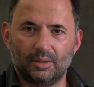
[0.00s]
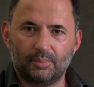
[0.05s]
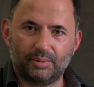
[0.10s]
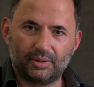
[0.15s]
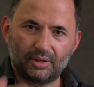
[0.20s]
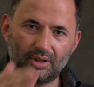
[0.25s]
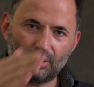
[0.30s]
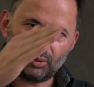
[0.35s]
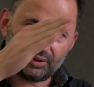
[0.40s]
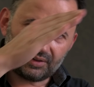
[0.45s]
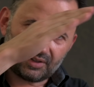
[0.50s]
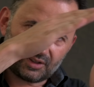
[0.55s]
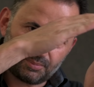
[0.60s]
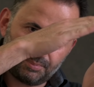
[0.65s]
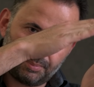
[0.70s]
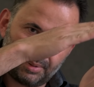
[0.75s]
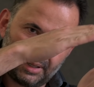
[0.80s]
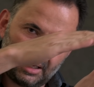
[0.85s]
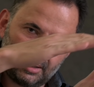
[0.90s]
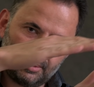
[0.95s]
But I want this
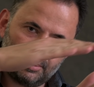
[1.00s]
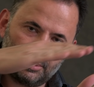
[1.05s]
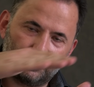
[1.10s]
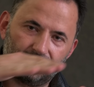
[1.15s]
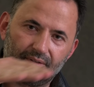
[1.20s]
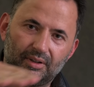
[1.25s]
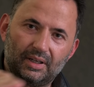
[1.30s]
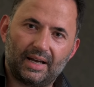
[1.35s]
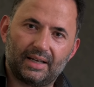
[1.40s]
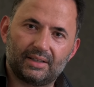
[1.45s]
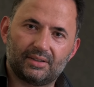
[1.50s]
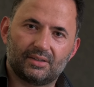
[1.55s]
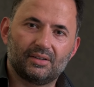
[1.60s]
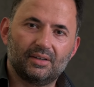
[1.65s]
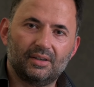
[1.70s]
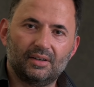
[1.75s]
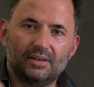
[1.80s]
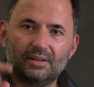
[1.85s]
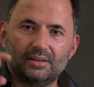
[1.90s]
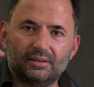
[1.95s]
beam of light
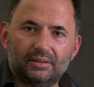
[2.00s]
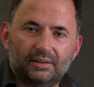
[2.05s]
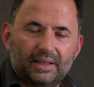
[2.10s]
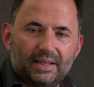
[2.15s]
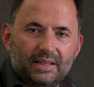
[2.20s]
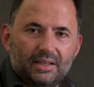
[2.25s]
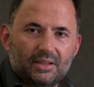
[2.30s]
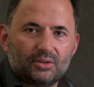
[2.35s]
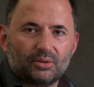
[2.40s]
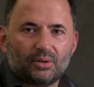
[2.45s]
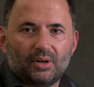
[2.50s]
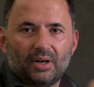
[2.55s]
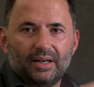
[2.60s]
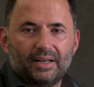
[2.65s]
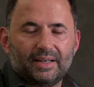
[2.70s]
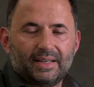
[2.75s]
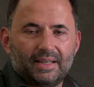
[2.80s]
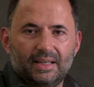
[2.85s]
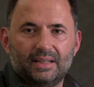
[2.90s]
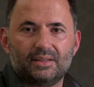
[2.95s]
leading your
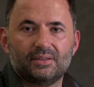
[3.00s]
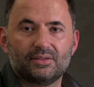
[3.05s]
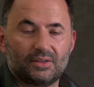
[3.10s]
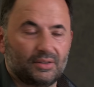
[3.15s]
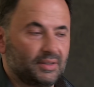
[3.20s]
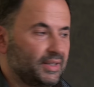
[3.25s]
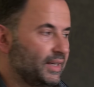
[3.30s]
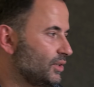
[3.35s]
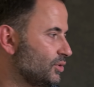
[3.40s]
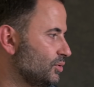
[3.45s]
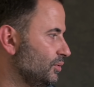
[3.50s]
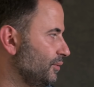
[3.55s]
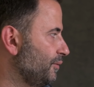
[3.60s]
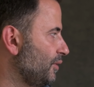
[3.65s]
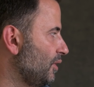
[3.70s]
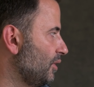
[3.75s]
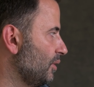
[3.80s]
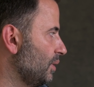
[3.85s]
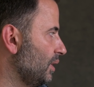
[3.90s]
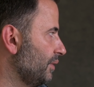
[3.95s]
eye into the actual
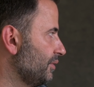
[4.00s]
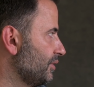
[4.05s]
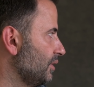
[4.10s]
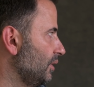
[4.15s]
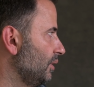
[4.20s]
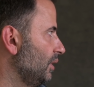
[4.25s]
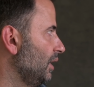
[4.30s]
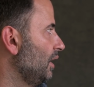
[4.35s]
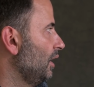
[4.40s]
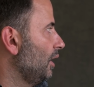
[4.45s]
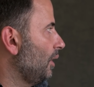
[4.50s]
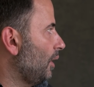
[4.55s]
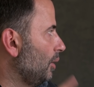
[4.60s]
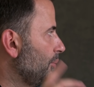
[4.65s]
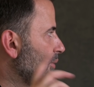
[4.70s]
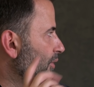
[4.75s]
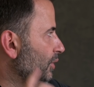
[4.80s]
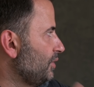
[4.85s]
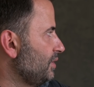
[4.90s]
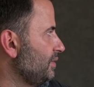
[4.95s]
photograph. So I'll
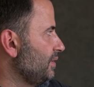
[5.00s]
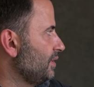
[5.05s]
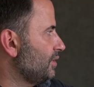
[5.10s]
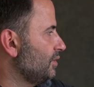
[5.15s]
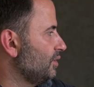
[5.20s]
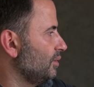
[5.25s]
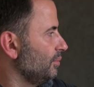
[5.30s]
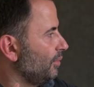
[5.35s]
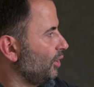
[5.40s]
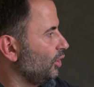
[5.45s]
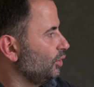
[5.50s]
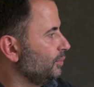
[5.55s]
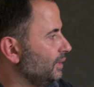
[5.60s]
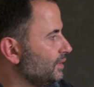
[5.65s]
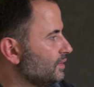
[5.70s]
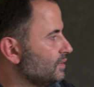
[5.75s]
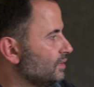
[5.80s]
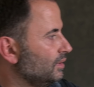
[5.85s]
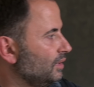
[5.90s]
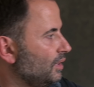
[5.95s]
be using this in a
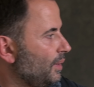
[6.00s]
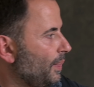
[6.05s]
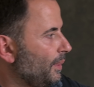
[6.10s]
moment.